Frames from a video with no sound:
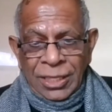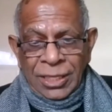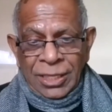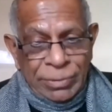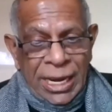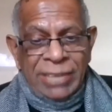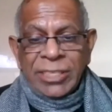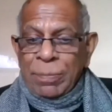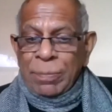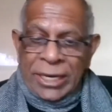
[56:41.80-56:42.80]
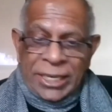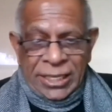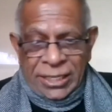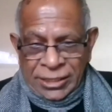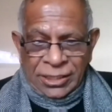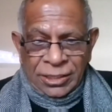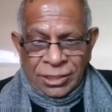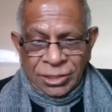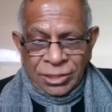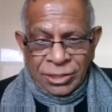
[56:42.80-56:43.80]
Sometimes they pretend,
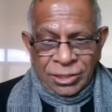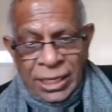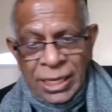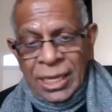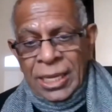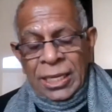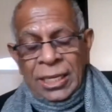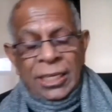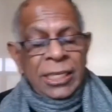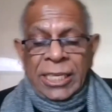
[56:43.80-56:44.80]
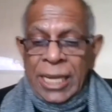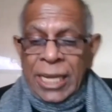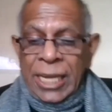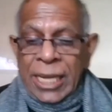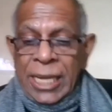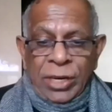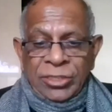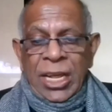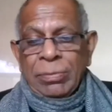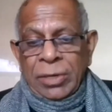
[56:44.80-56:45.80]
say, in Yemen, for
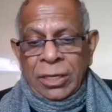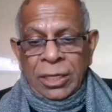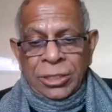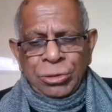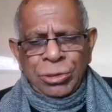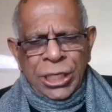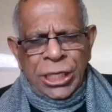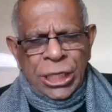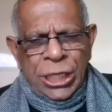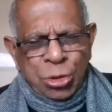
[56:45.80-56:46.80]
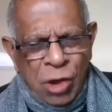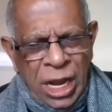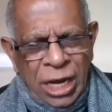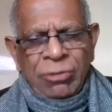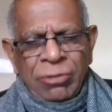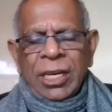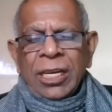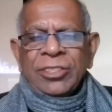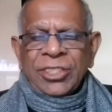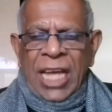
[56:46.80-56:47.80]
example, in 2012,
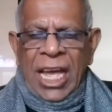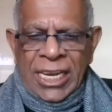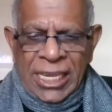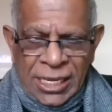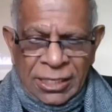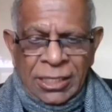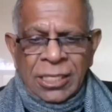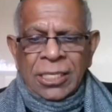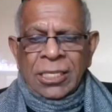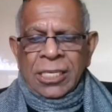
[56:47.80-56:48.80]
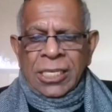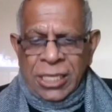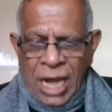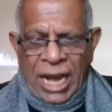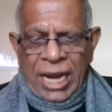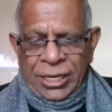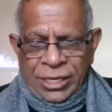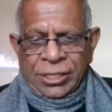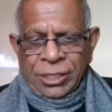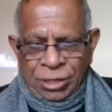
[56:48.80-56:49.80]
Saleh
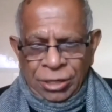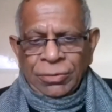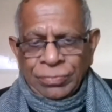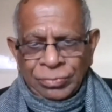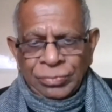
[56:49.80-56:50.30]
retired, you know.